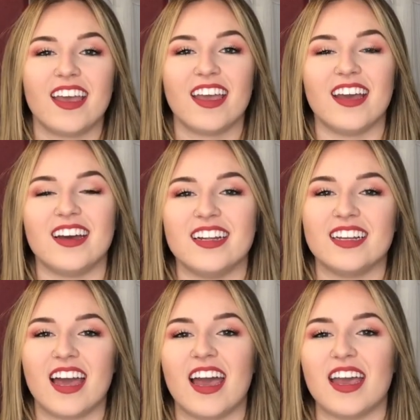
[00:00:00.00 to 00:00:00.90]

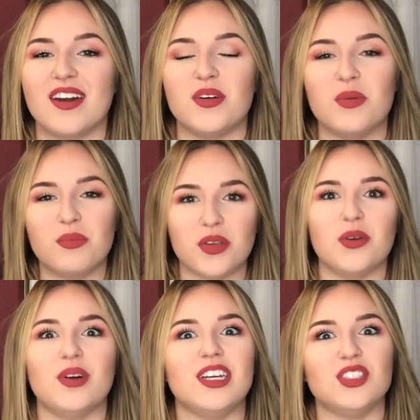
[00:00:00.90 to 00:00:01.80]
and I hope
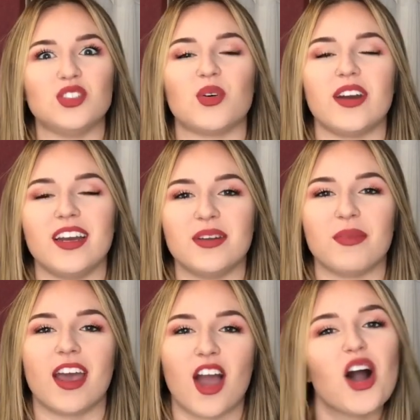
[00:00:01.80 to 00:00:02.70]
you enjoyed
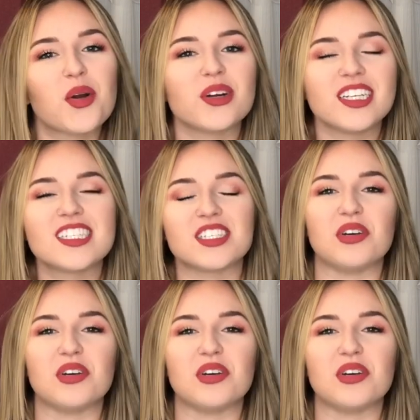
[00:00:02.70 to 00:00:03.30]
my awkwardness,